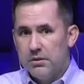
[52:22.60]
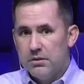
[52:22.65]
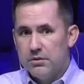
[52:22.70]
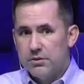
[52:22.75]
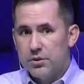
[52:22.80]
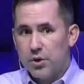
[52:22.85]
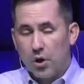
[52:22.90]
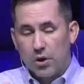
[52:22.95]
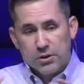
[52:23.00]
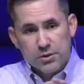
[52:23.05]

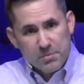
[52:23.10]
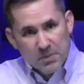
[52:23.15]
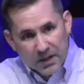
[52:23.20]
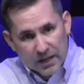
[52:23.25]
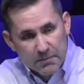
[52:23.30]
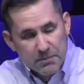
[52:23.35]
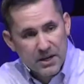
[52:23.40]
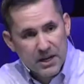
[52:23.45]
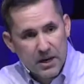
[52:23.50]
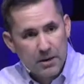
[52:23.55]
to ultimately
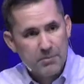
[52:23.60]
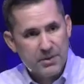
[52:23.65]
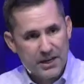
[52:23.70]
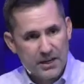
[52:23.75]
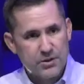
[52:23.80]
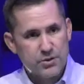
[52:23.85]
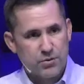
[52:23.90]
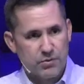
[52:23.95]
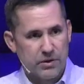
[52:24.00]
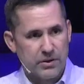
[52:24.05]
become
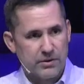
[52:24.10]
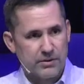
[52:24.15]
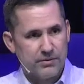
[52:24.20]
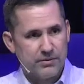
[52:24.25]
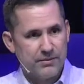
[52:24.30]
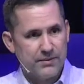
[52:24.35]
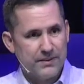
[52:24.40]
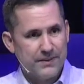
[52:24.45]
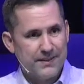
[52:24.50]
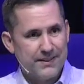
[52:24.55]
Israel
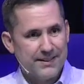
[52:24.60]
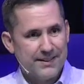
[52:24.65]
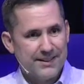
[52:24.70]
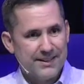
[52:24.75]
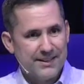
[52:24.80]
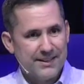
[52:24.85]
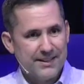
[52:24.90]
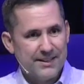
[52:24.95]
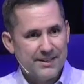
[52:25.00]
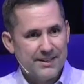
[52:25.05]

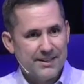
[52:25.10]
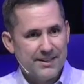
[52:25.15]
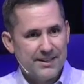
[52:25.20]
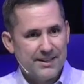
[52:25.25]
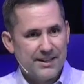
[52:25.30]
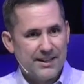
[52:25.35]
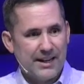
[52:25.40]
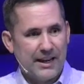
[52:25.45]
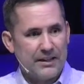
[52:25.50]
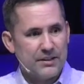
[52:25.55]

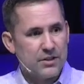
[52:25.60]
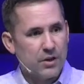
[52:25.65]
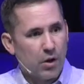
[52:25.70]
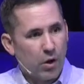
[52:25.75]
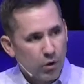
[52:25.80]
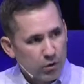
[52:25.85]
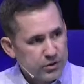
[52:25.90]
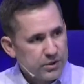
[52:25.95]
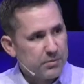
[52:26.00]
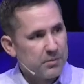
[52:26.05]
and to
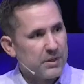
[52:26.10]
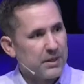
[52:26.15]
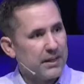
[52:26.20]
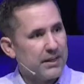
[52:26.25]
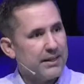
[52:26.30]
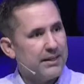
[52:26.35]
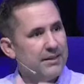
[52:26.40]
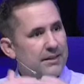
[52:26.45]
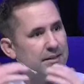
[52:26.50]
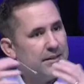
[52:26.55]

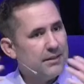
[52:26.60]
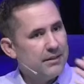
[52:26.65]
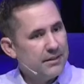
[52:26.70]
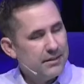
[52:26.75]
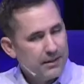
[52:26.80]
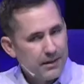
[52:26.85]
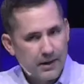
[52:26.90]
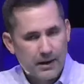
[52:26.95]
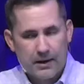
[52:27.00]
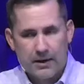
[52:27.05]
ultimately
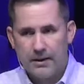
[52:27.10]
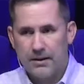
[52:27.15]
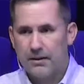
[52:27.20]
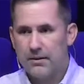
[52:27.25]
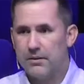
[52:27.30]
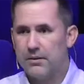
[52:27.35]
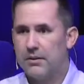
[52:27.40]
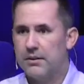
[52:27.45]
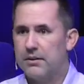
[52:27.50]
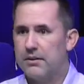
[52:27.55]

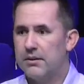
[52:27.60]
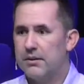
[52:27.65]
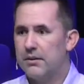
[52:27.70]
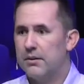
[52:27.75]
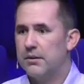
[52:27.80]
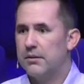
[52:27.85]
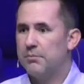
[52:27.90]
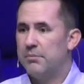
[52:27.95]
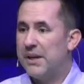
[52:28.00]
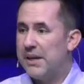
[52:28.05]

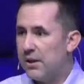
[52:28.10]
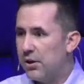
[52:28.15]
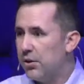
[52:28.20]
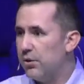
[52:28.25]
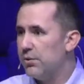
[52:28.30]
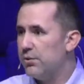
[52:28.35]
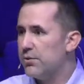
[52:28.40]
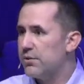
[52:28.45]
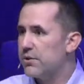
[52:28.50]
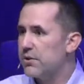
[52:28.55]
be
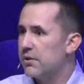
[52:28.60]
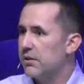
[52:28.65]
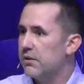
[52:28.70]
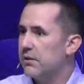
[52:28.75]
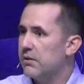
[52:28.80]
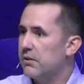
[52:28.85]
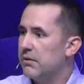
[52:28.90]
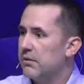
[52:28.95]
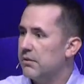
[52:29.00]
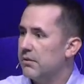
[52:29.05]
used
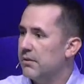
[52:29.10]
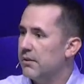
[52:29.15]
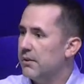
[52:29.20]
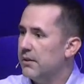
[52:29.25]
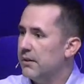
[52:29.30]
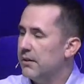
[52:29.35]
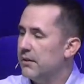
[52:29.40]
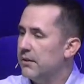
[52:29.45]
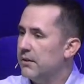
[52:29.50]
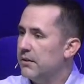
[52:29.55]

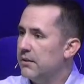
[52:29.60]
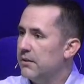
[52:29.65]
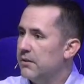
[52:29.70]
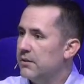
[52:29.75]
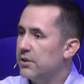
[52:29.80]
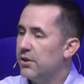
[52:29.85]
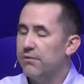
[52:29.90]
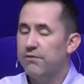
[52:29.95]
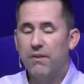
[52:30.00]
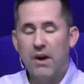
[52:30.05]

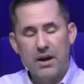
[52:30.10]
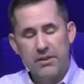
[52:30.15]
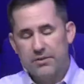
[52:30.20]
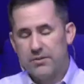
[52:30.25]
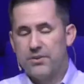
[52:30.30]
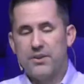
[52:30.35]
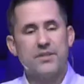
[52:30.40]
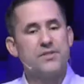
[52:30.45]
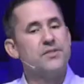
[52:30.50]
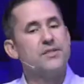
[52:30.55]
to father
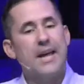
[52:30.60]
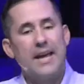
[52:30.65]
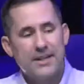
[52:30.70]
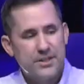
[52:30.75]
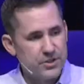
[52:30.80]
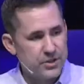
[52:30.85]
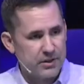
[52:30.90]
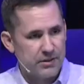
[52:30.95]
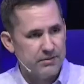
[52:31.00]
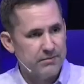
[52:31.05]
this
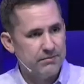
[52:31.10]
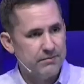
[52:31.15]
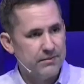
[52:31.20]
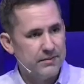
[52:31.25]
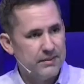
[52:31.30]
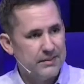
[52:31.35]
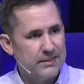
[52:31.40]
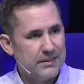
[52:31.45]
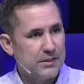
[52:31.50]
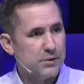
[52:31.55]
nation,
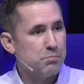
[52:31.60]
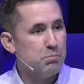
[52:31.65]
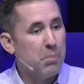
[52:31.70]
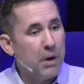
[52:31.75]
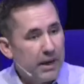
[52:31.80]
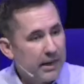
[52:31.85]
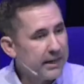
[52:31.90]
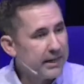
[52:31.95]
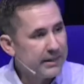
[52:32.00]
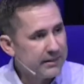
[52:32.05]
this
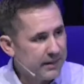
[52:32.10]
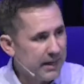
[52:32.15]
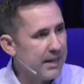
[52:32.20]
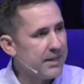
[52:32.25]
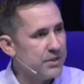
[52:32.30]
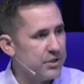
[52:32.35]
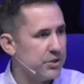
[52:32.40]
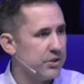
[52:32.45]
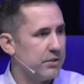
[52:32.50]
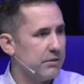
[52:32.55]
budding
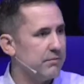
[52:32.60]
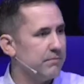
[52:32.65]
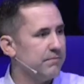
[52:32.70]
nation.